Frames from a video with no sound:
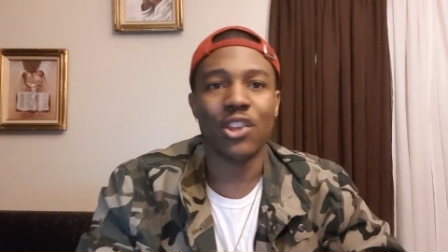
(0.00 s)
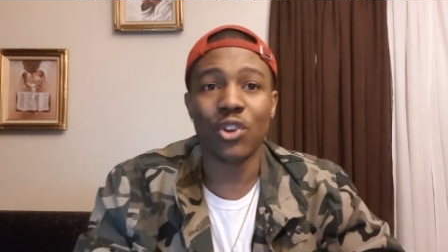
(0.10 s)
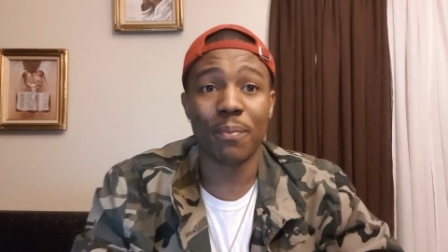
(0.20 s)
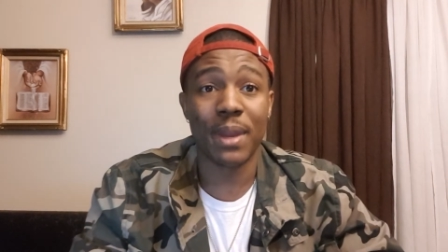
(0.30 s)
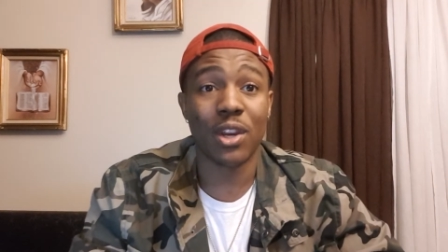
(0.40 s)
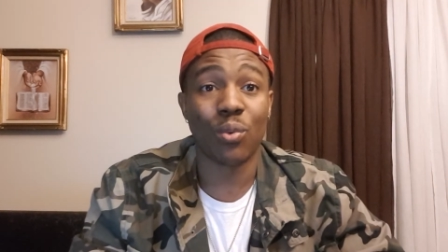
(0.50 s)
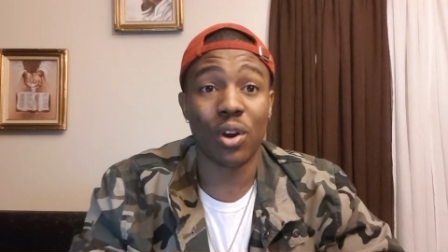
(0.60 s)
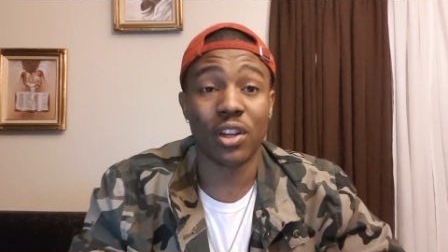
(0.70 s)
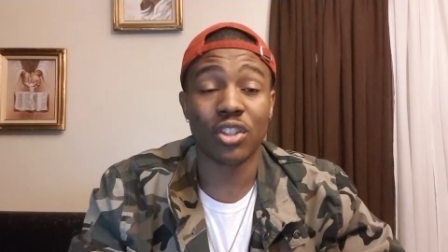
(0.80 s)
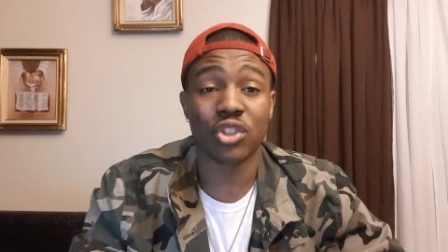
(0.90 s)
you could be in a
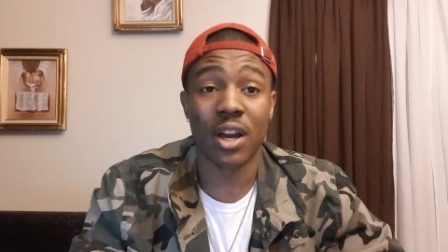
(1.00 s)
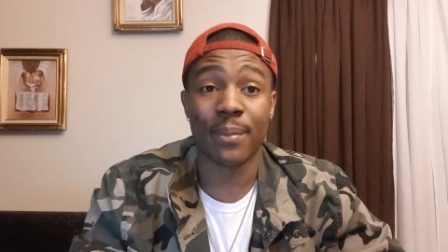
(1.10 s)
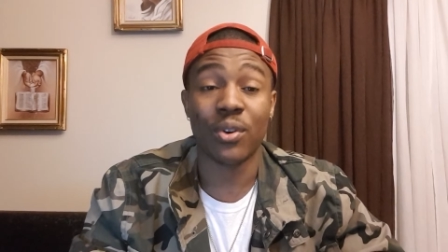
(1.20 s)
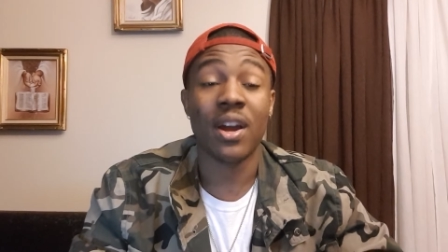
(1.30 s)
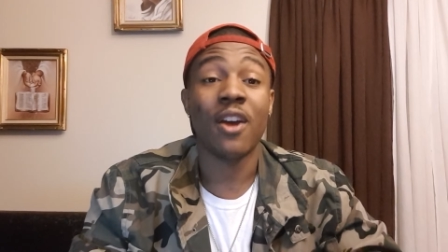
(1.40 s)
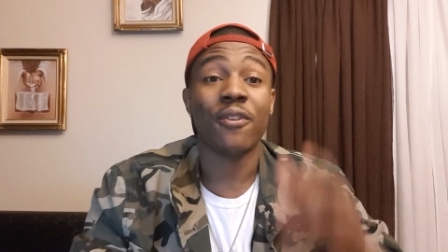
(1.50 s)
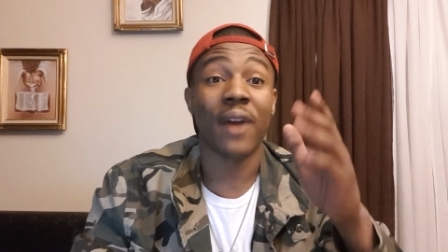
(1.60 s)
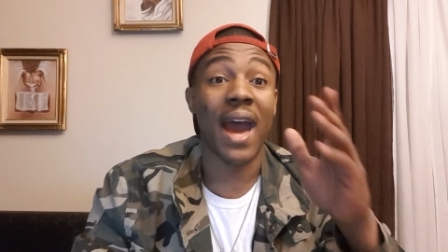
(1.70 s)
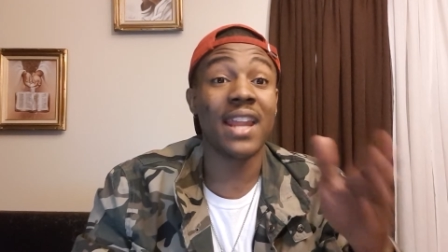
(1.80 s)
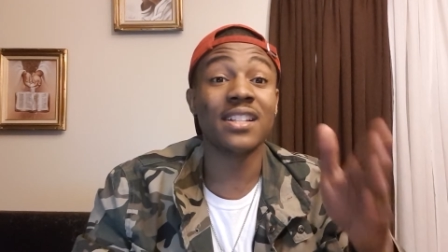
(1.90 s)
world of trouble.
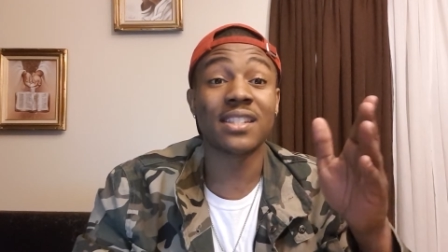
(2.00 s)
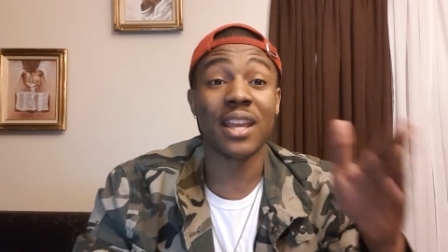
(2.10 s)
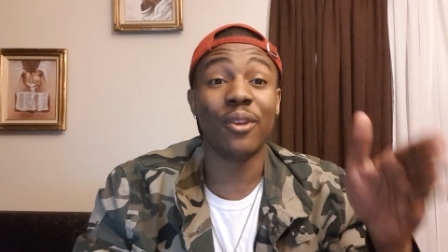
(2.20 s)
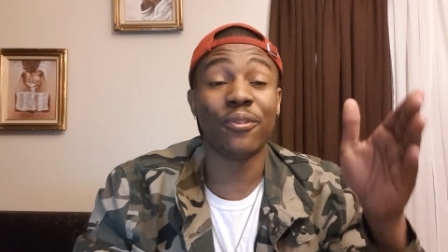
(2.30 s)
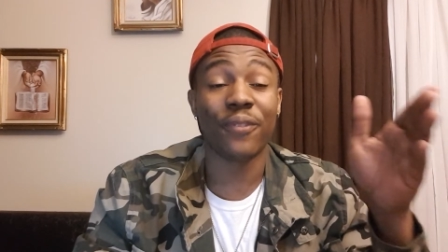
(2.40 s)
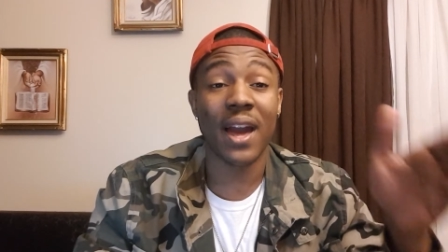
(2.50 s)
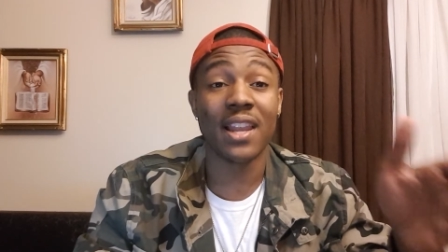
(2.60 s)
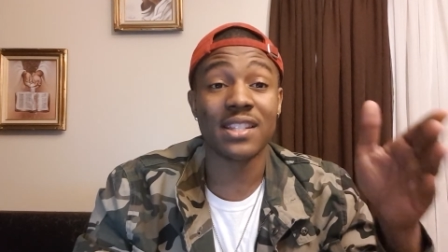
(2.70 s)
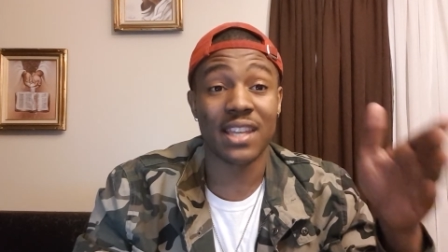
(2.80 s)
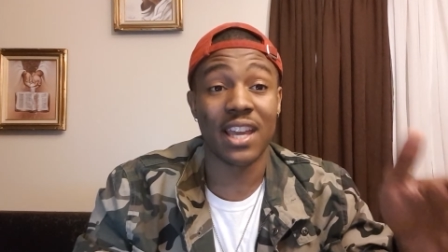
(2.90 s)
I didn't see
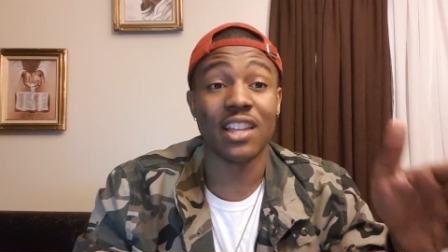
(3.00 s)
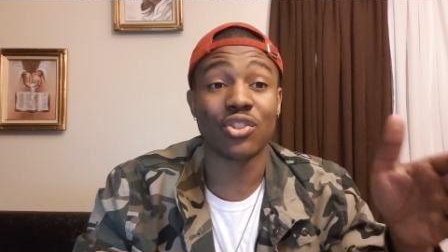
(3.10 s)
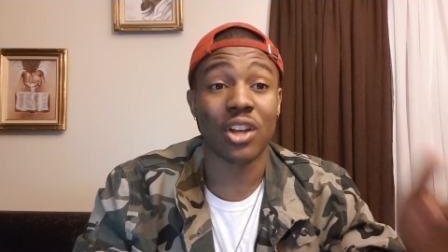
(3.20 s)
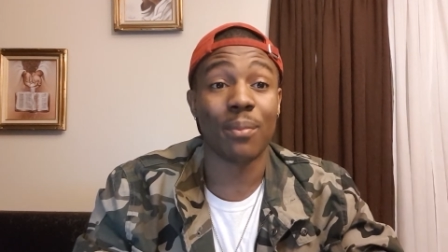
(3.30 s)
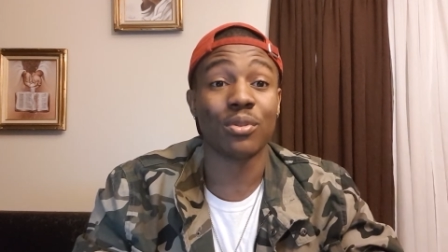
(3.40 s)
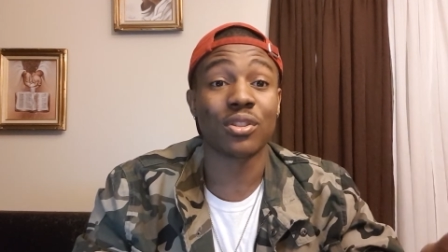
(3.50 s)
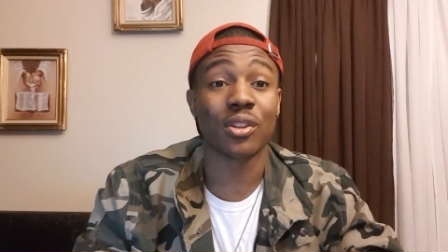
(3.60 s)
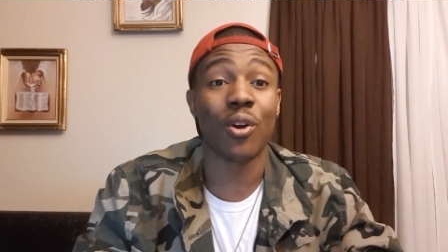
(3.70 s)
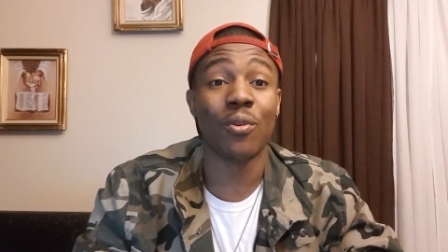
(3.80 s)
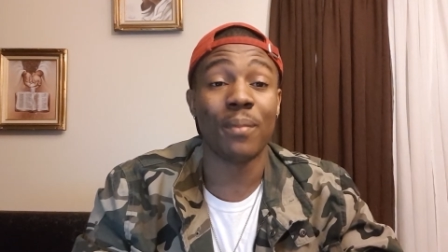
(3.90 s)
fellas get in trouble
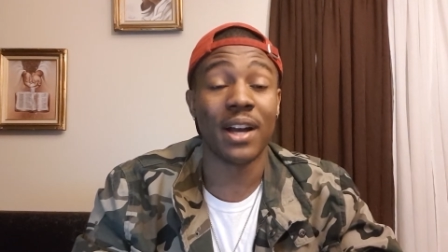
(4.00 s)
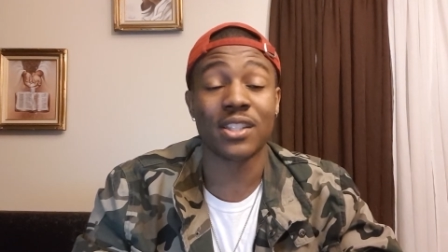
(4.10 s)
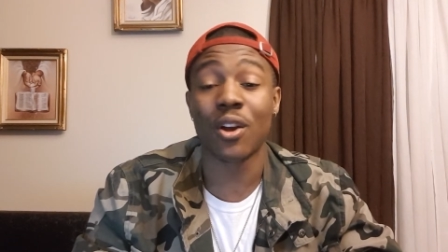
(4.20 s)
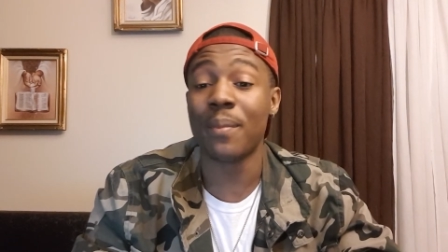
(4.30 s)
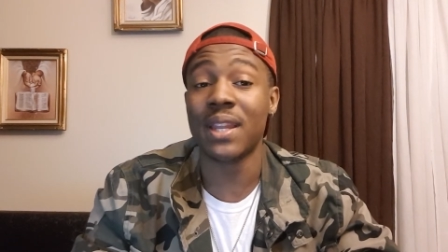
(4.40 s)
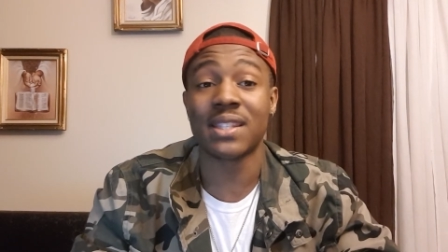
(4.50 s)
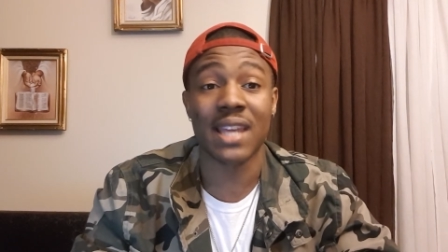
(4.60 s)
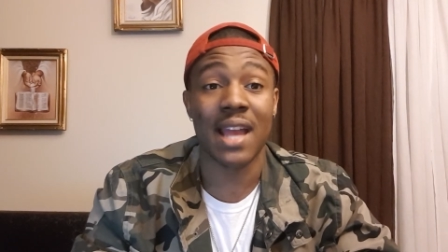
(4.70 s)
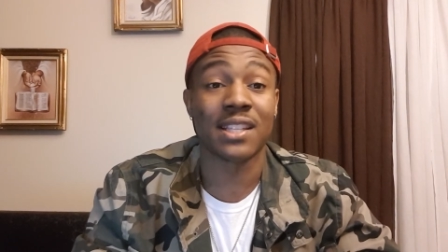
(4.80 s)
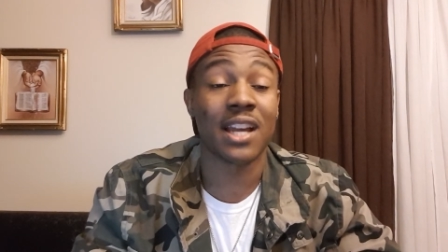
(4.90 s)
so much, so many
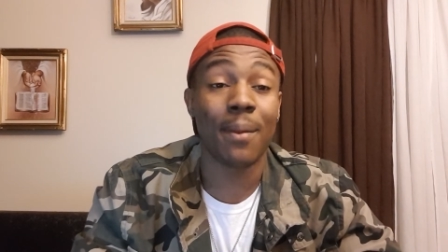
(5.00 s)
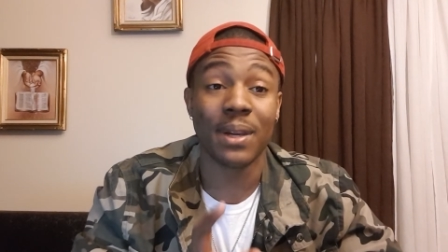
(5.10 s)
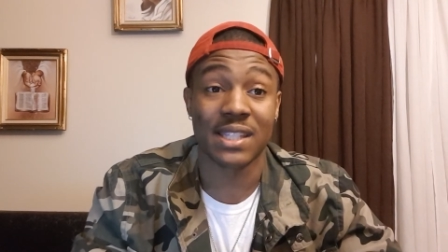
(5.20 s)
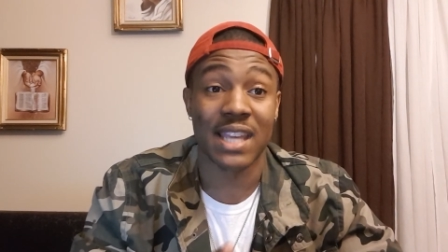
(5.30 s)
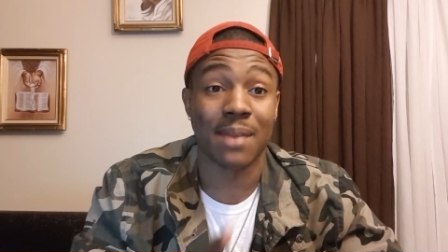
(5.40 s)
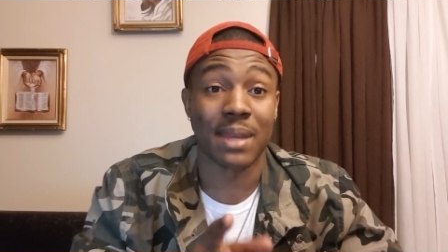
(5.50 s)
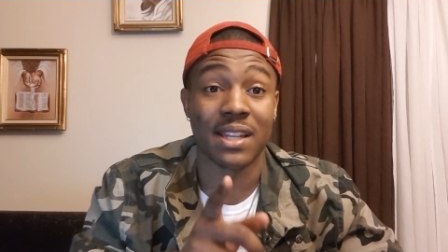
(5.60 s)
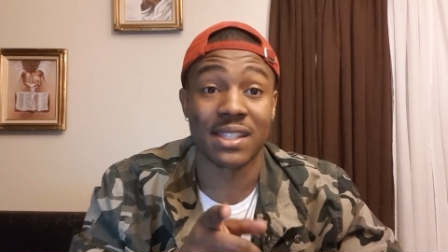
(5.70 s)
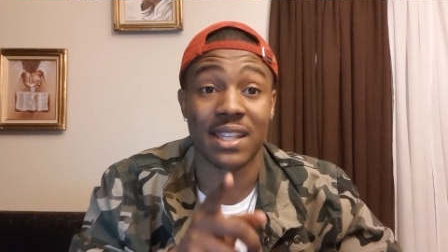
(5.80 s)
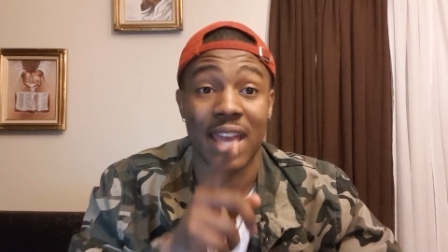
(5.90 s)
times, a couple of times I
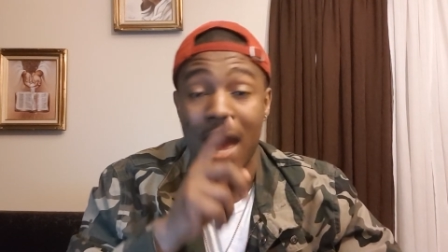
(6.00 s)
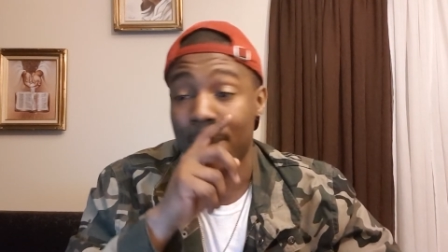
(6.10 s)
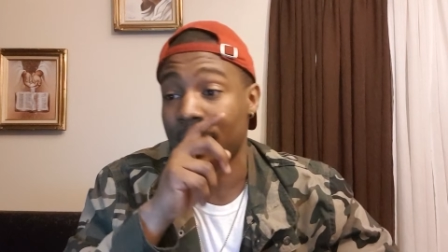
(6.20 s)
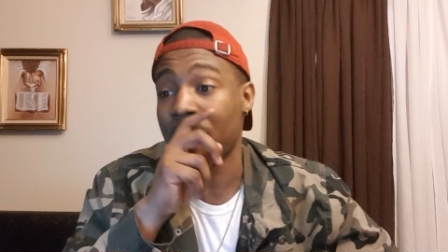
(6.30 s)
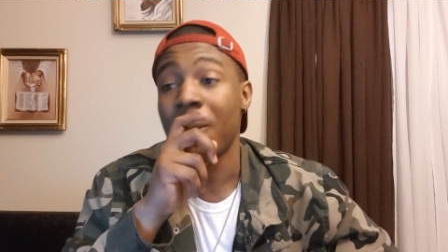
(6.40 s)
didn't see it happen.